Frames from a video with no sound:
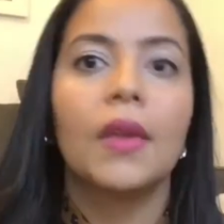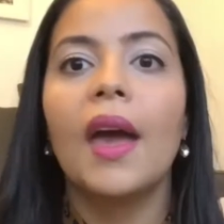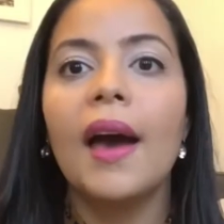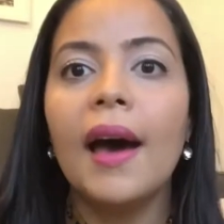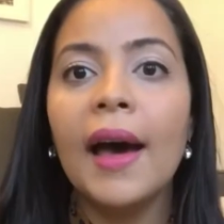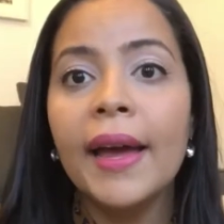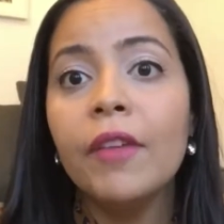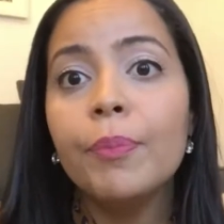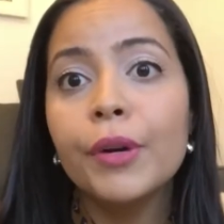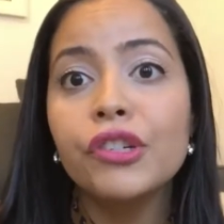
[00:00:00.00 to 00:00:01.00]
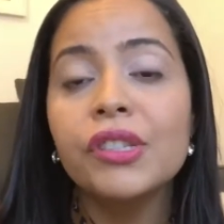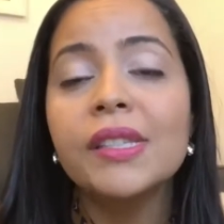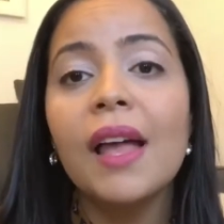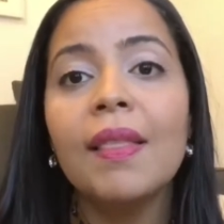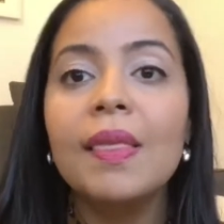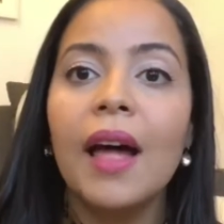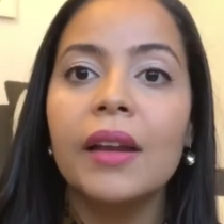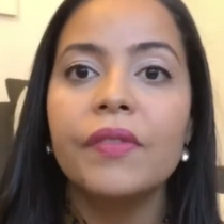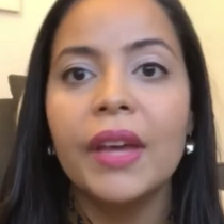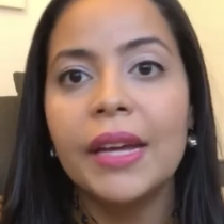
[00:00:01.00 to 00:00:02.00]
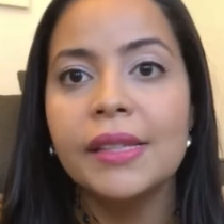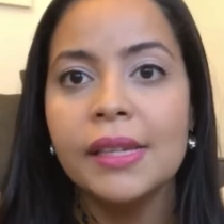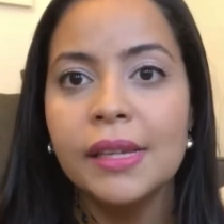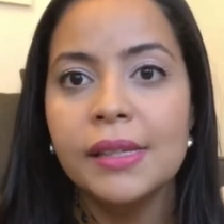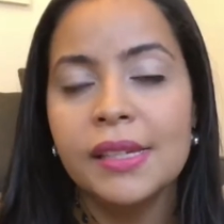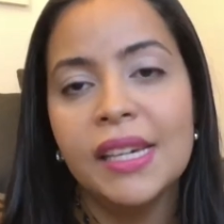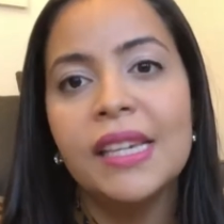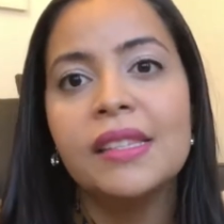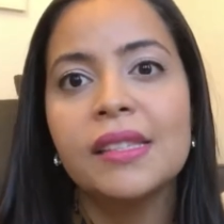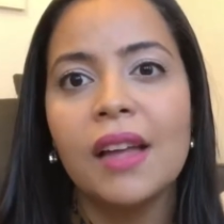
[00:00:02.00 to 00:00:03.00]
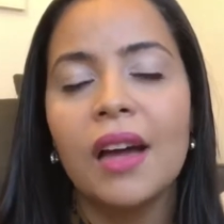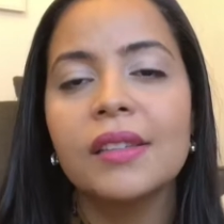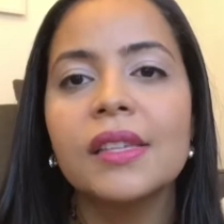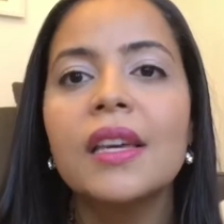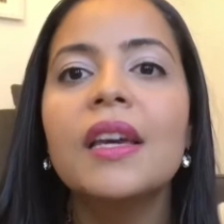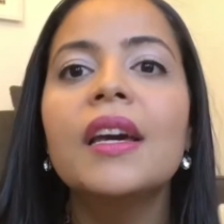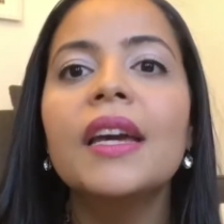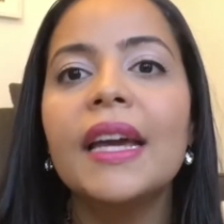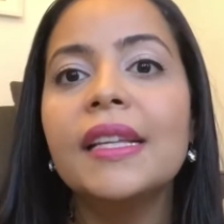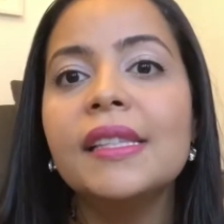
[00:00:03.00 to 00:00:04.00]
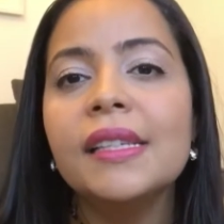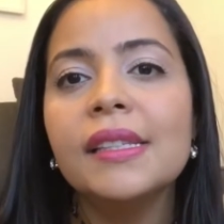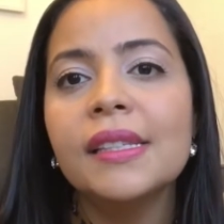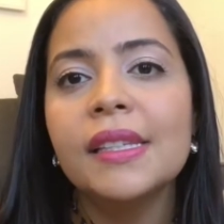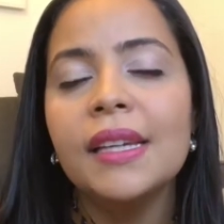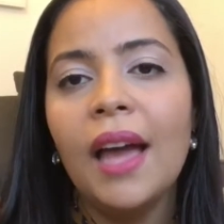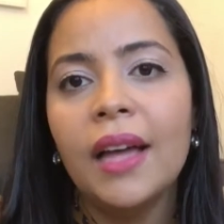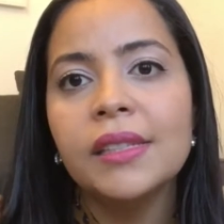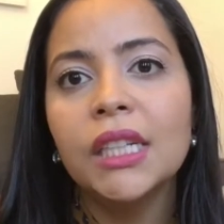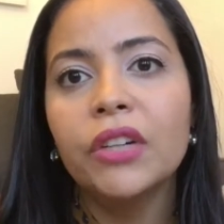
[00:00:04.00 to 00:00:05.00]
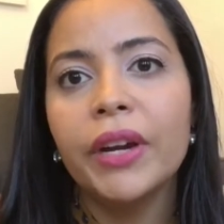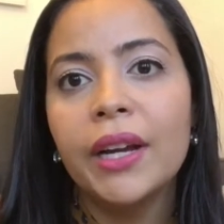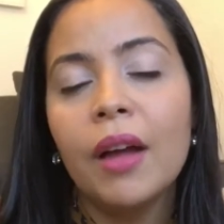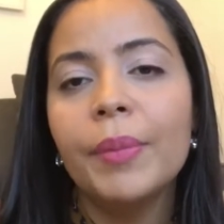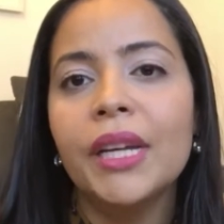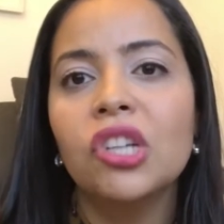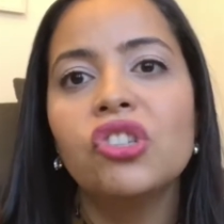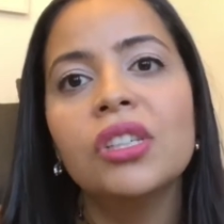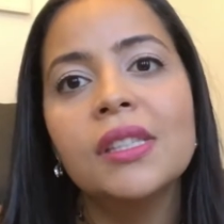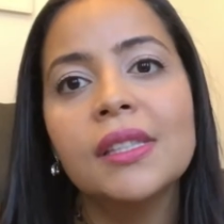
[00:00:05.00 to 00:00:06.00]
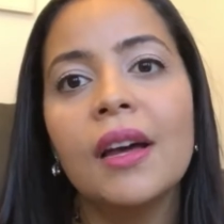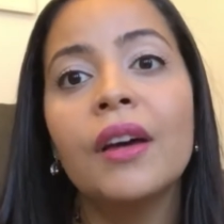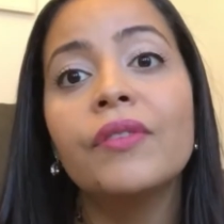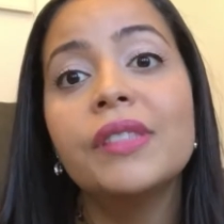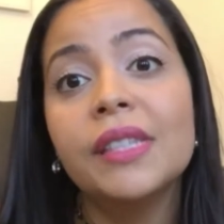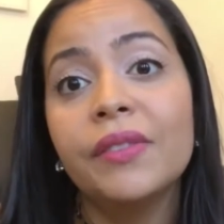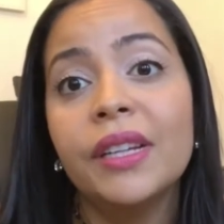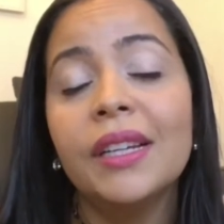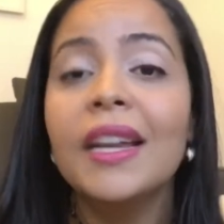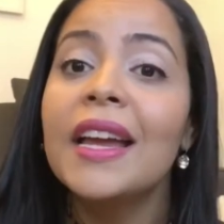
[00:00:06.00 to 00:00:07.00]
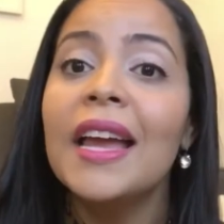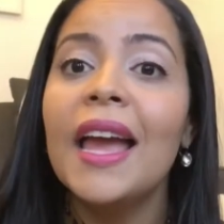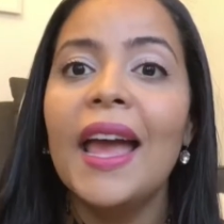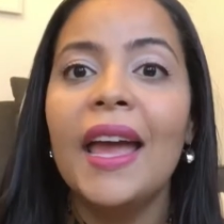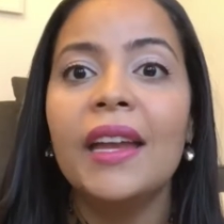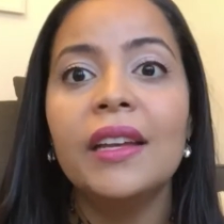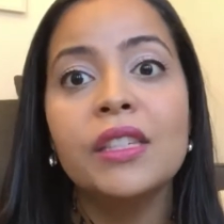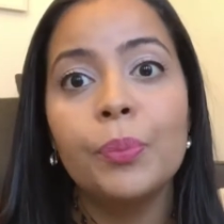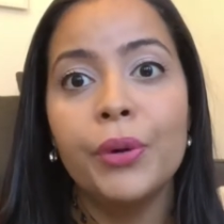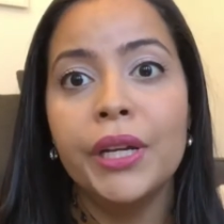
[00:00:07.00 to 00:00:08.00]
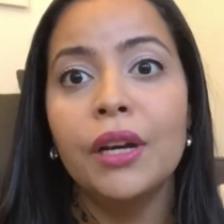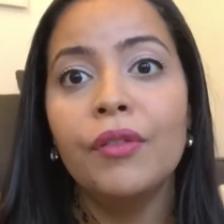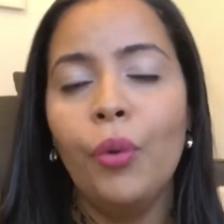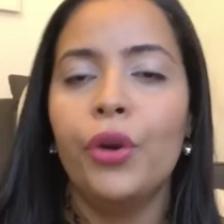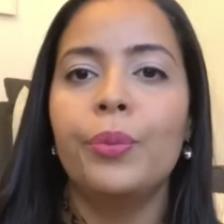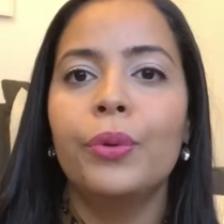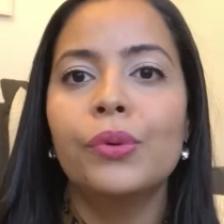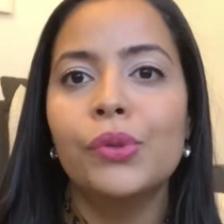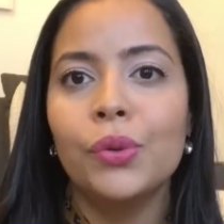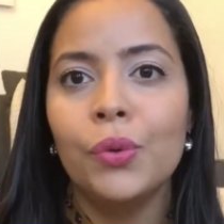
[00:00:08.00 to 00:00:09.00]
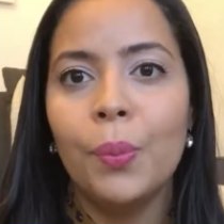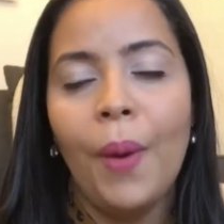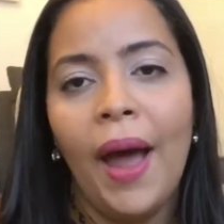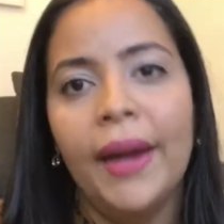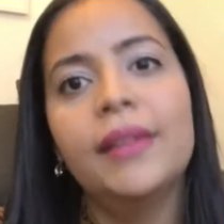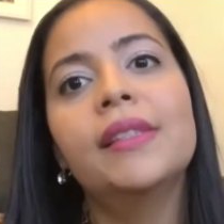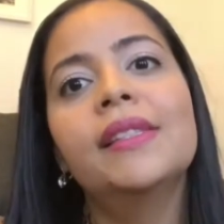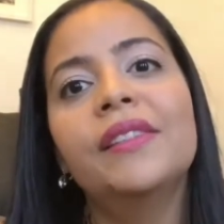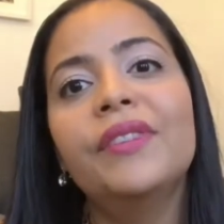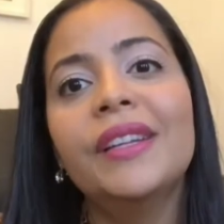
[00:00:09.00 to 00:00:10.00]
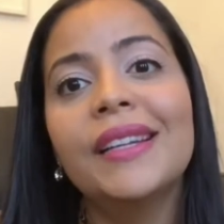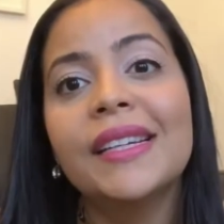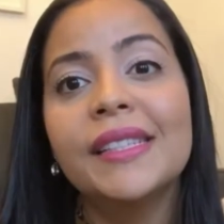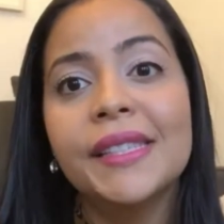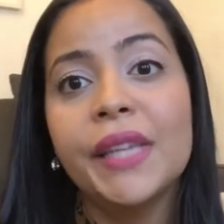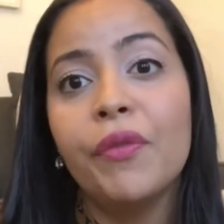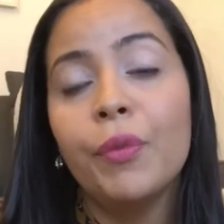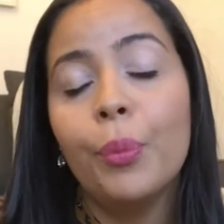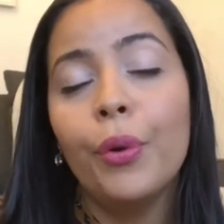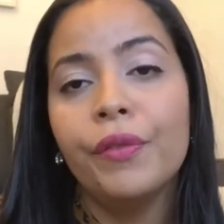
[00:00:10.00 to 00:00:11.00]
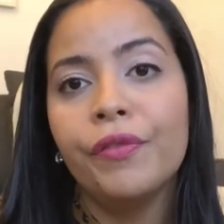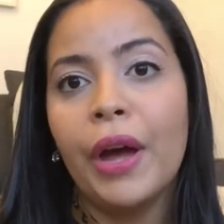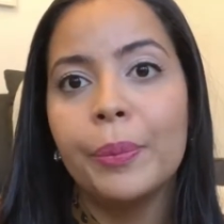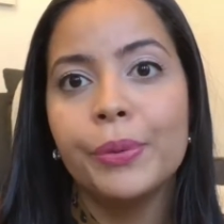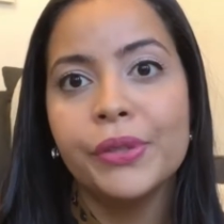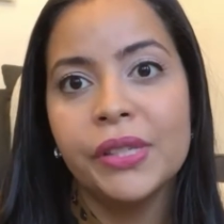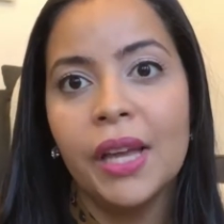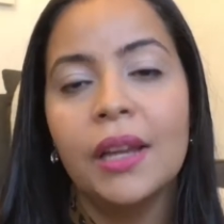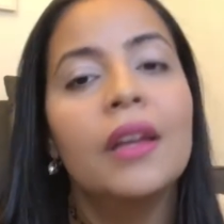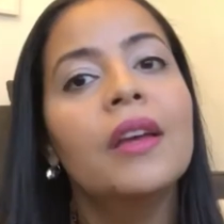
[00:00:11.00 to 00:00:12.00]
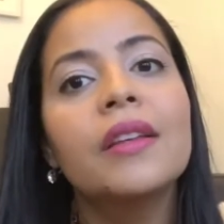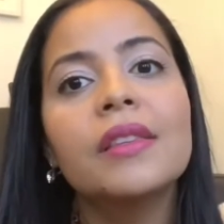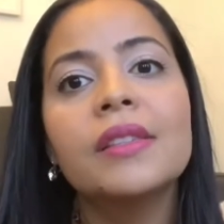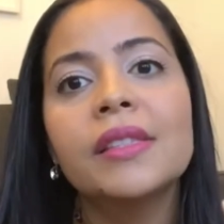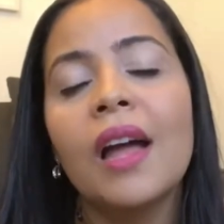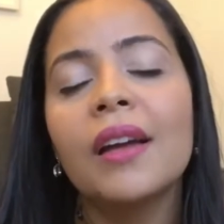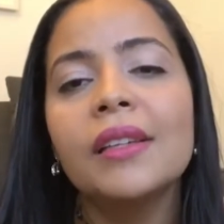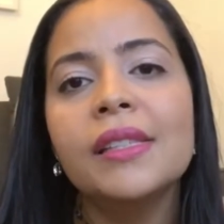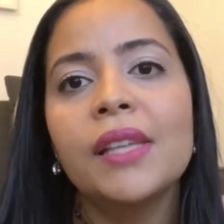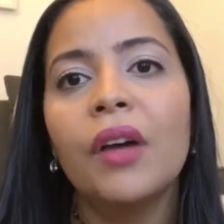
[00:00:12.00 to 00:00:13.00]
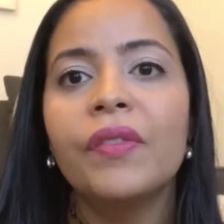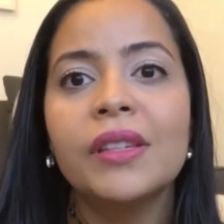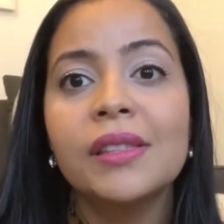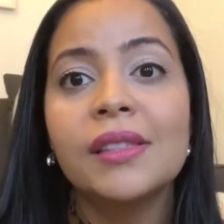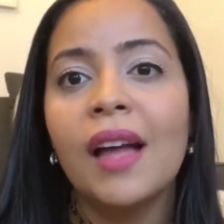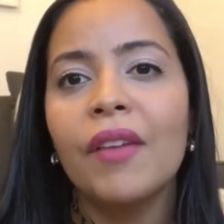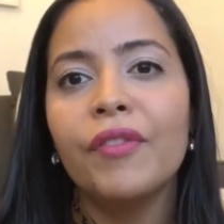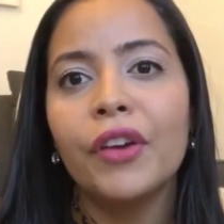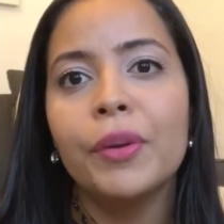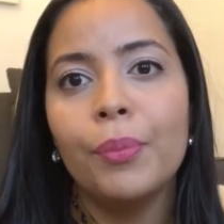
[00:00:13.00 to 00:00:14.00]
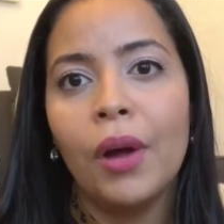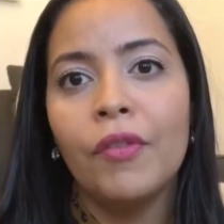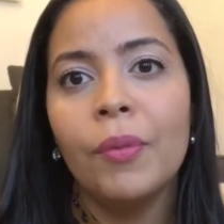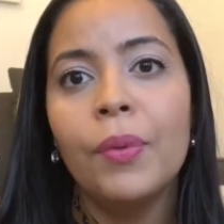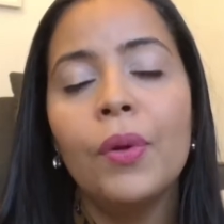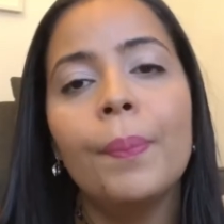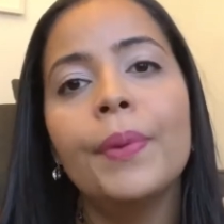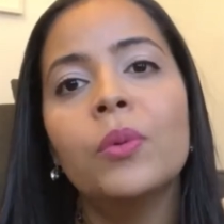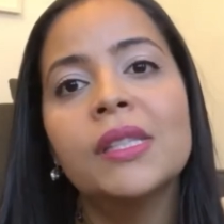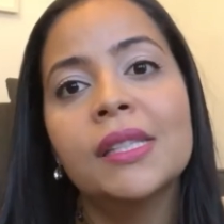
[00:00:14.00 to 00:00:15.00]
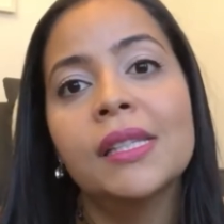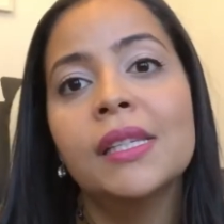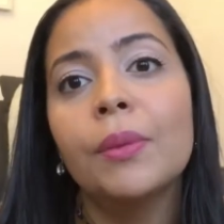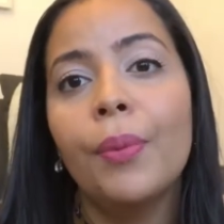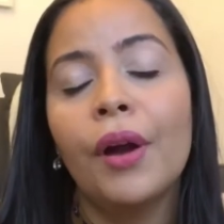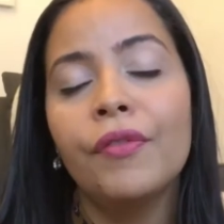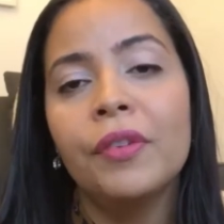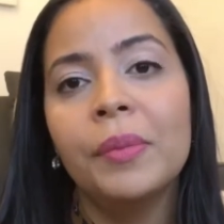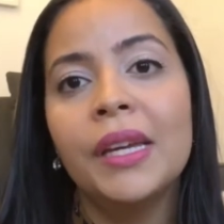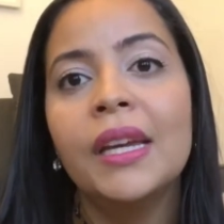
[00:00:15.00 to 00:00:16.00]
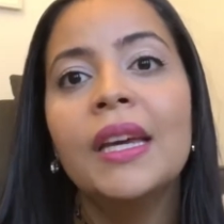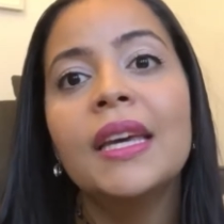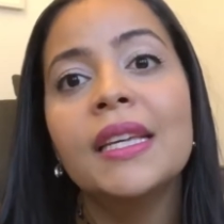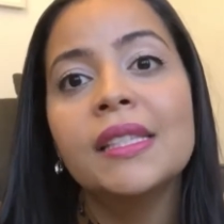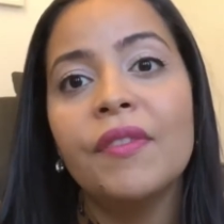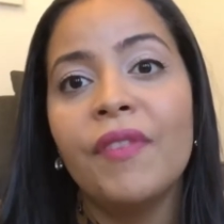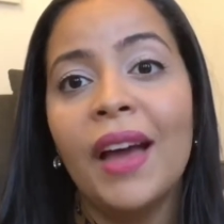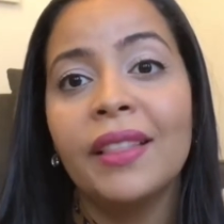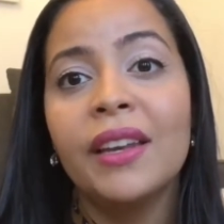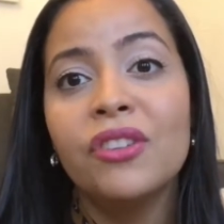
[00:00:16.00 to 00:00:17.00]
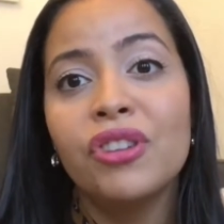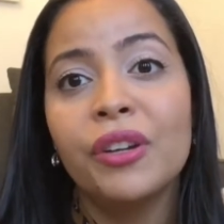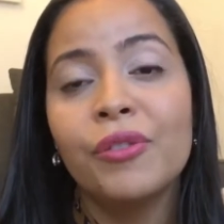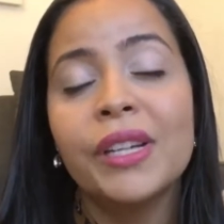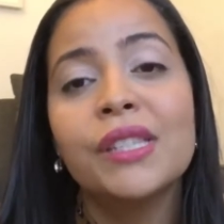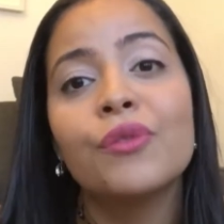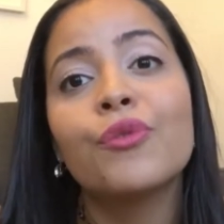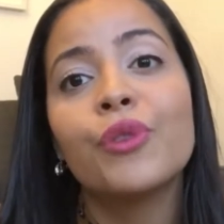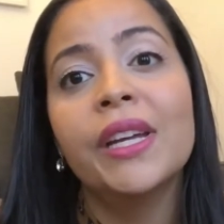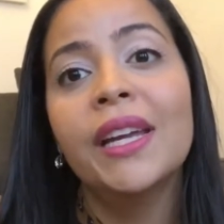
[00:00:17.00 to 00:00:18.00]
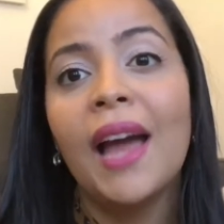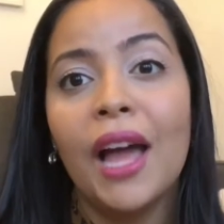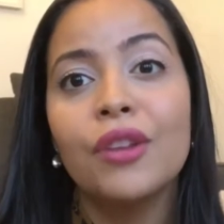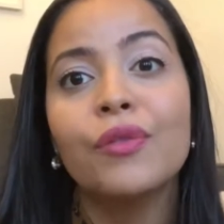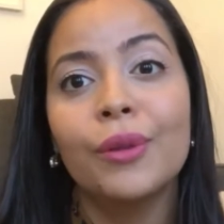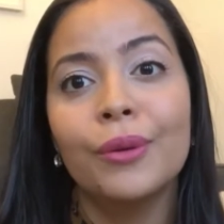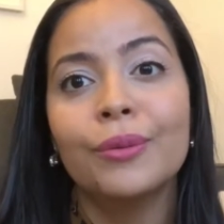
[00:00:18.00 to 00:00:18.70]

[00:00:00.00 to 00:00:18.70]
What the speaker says: I have purchased a lot of AT&T stocks. AT&T has a great combinations of dividend and is pretty affordable to buy. The dividend is 7.5%. The stock itself is not very profitable, but what sets it apart for me is the fact that it generates free cash flow.